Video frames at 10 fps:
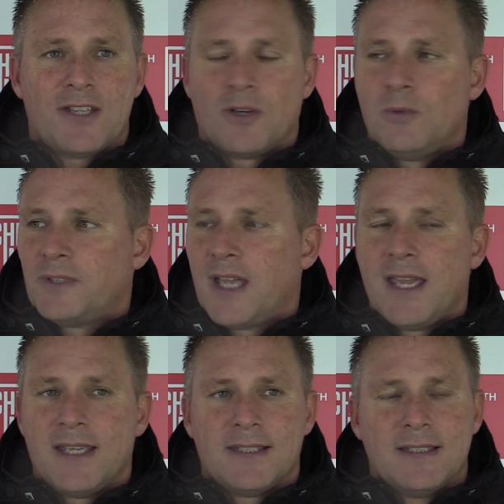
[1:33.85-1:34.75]
He's got all
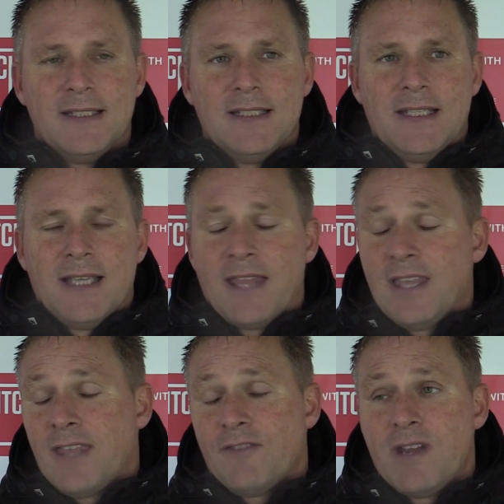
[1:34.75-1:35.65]
day, and
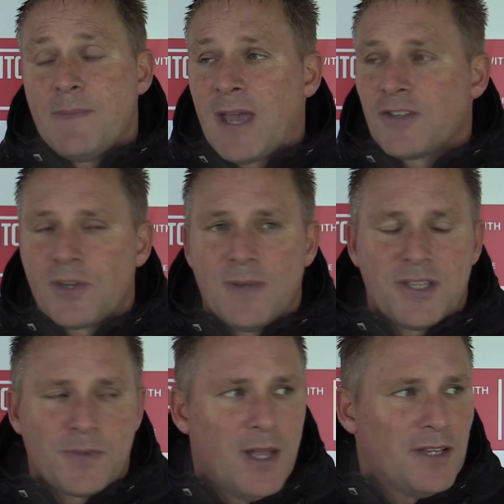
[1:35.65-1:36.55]
the rebound to
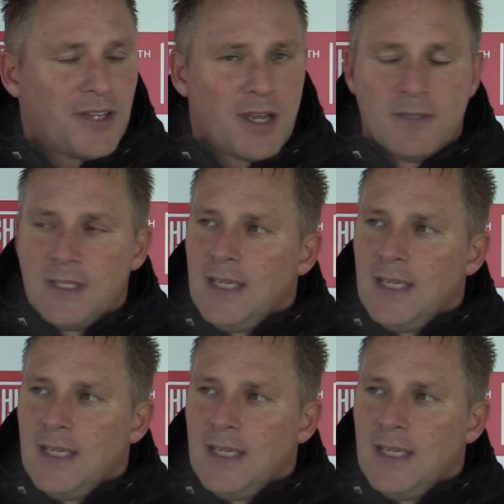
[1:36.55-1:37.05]
it as well. So,